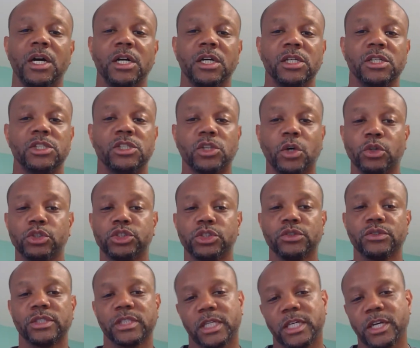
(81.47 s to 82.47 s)
Social
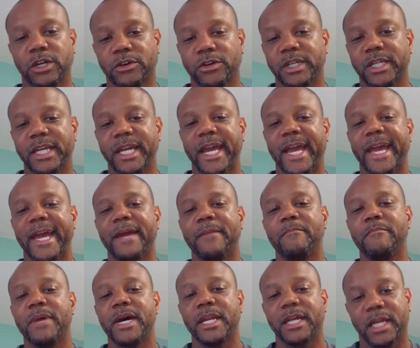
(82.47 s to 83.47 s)
Security and
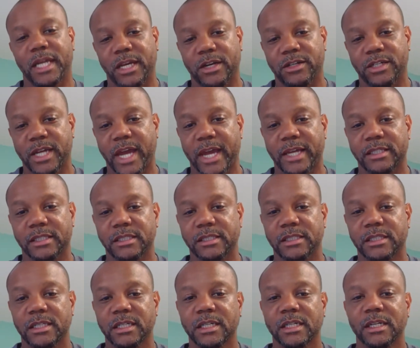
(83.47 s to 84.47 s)
Medicare taxes.